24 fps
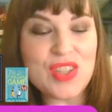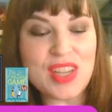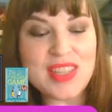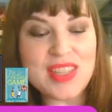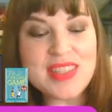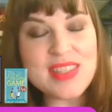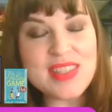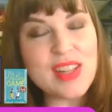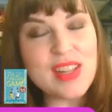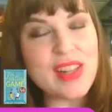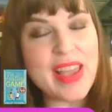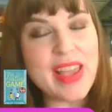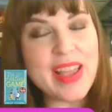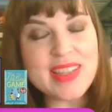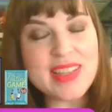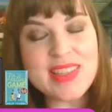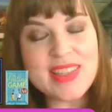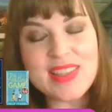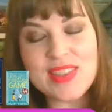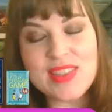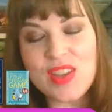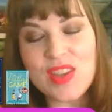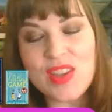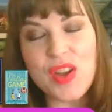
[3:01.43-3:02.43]
selects
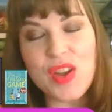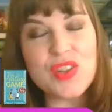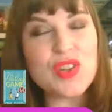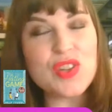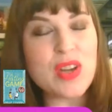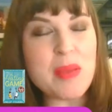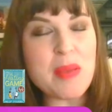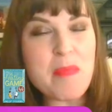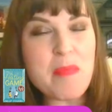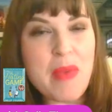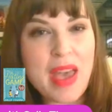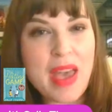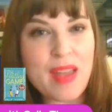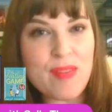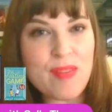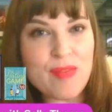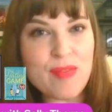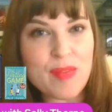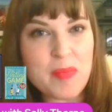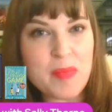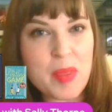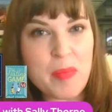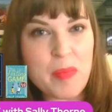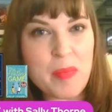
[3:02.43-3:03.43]
her dream man from
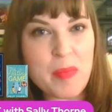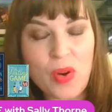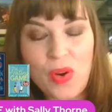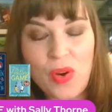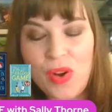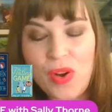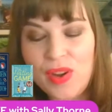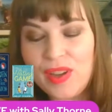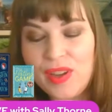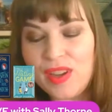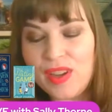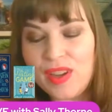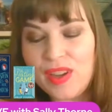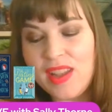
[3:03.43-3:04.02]
the morgue,